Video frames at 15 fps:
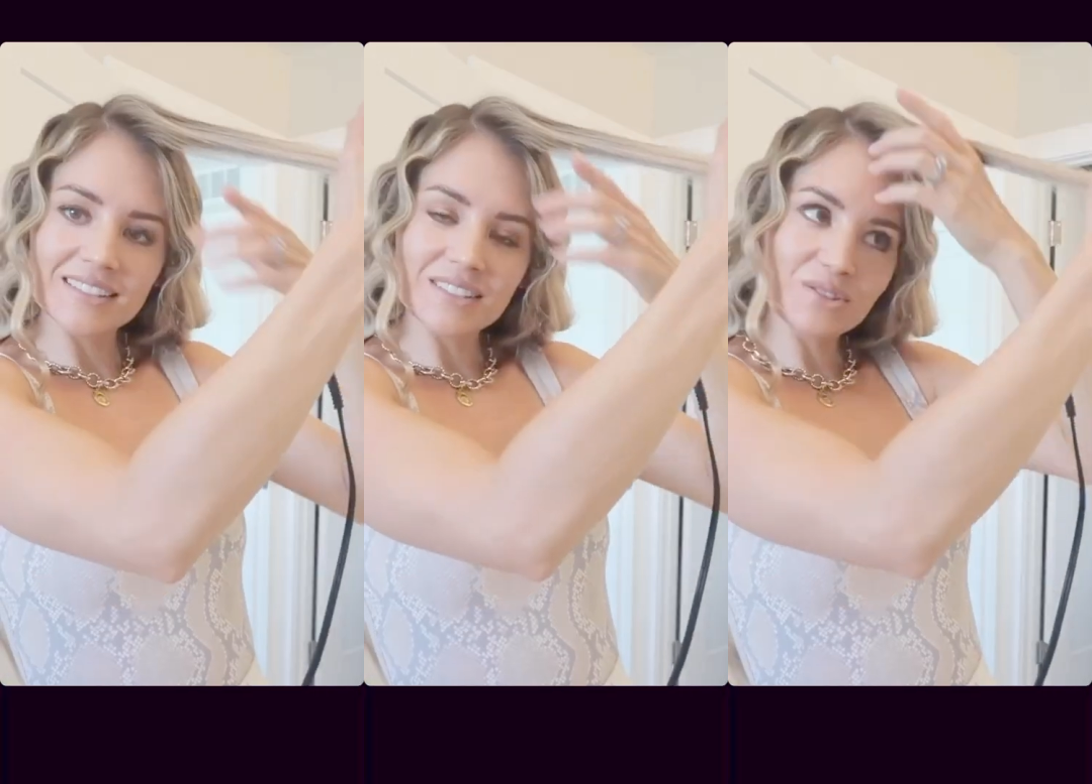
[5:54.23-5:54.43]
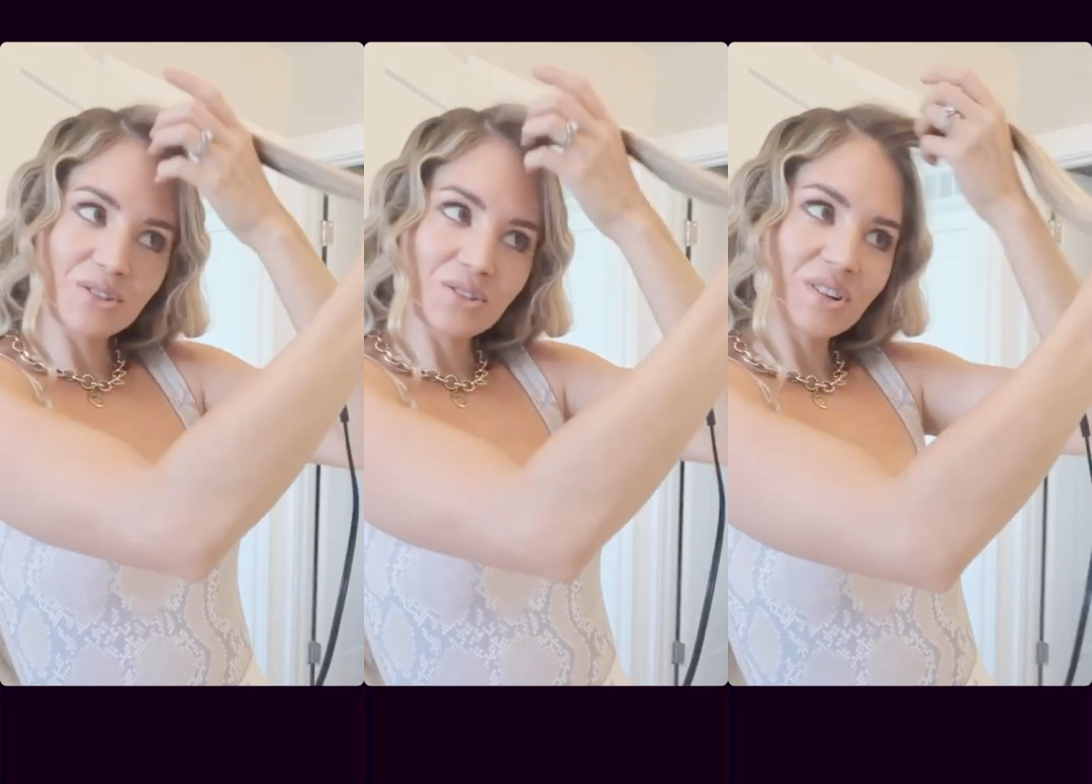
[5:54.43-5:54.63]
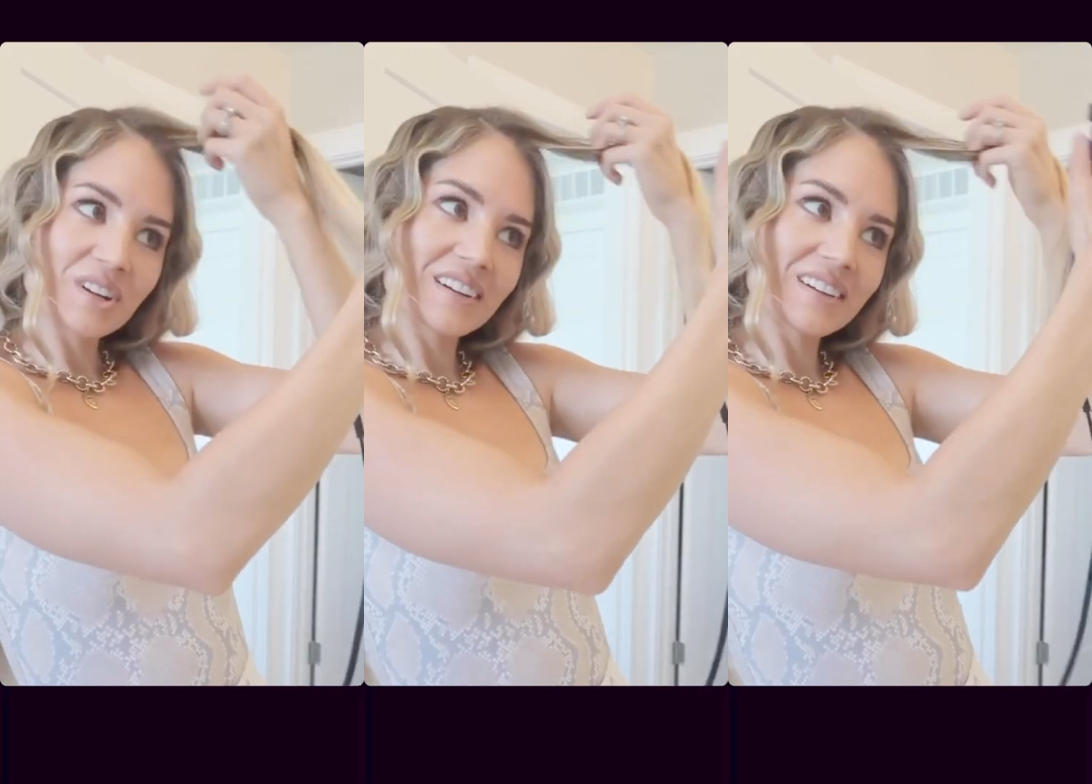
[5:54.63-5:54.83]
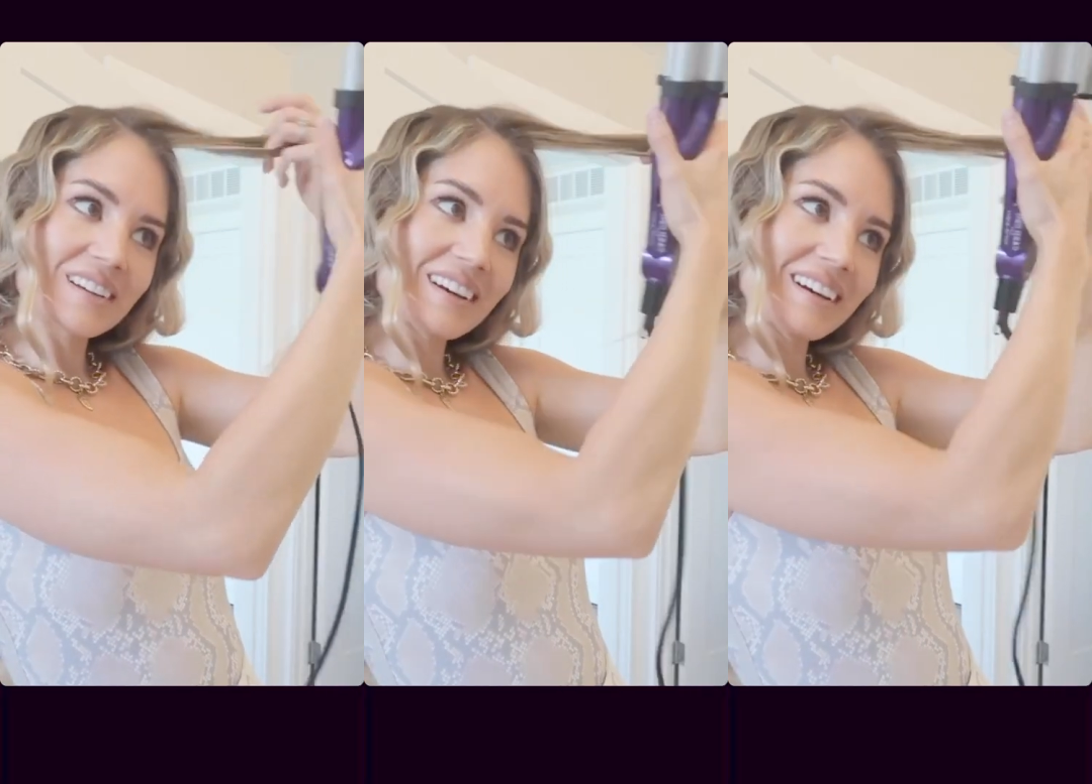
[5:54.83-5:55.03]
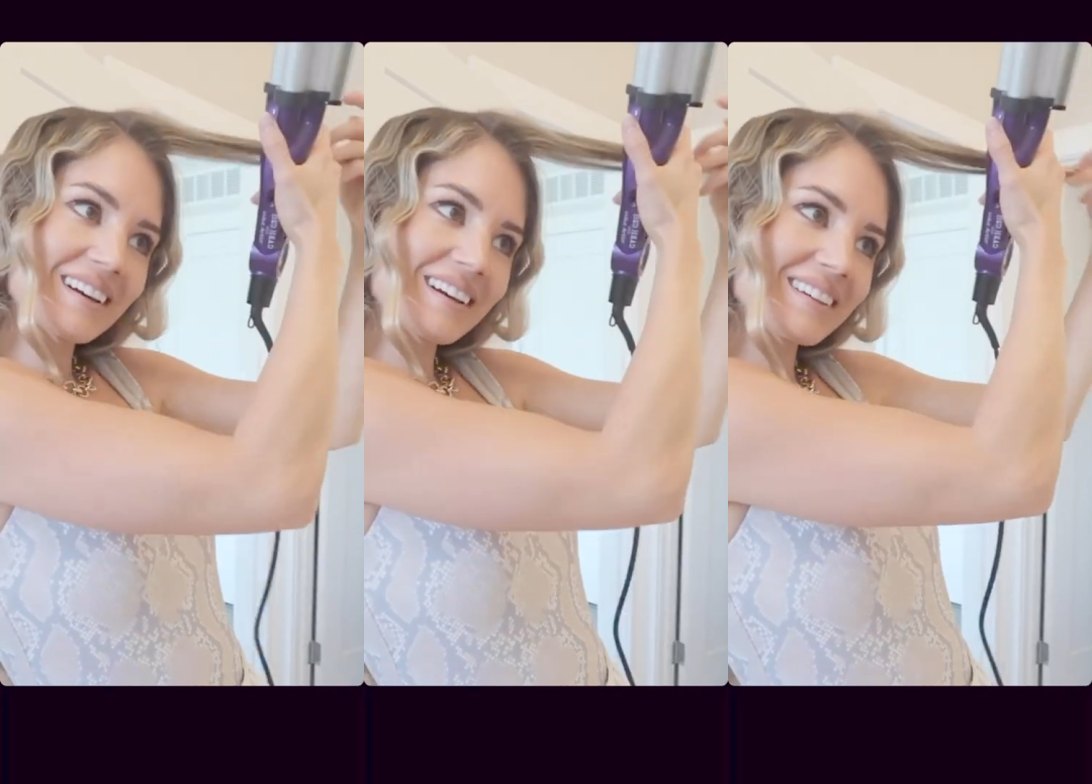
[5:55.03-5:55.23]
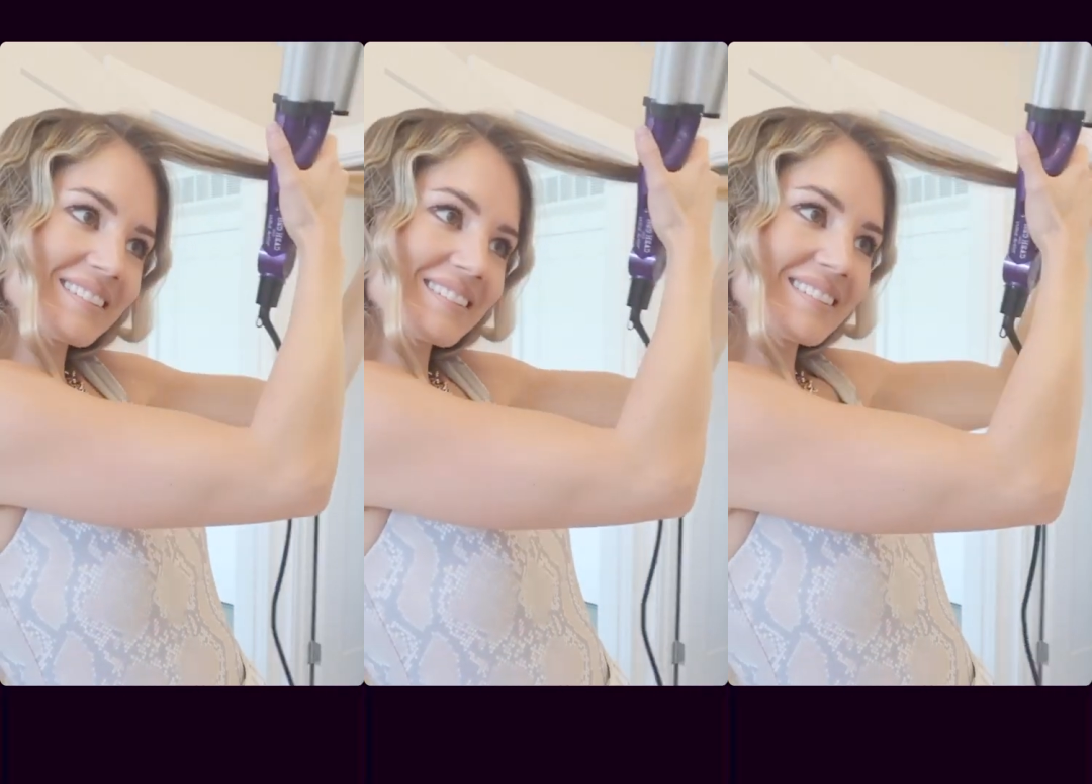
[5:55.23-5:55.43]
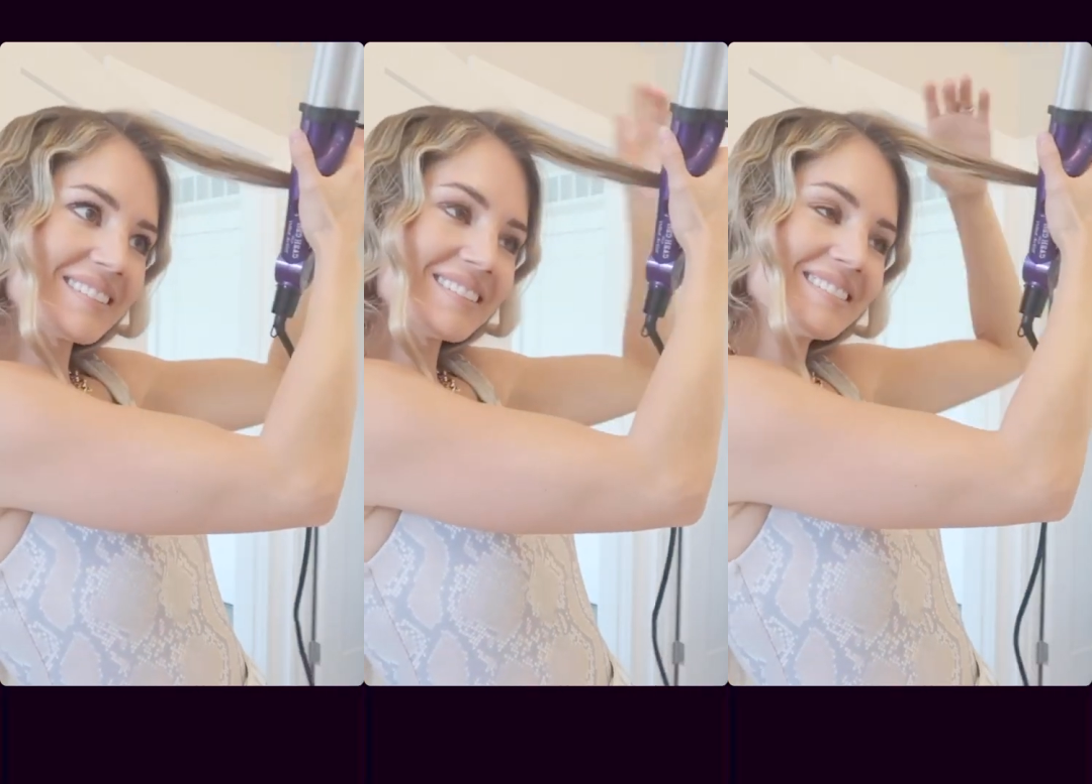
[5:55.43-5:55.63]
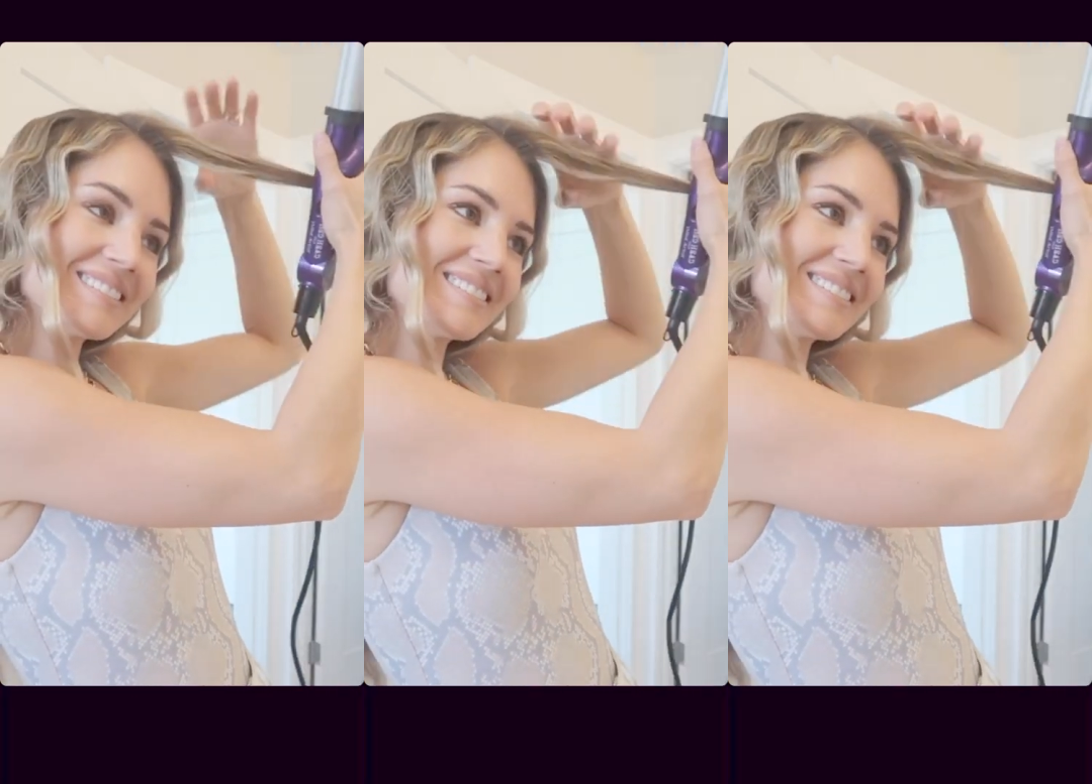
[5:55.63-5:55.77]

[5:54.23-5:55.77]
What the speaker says: little strand, guys.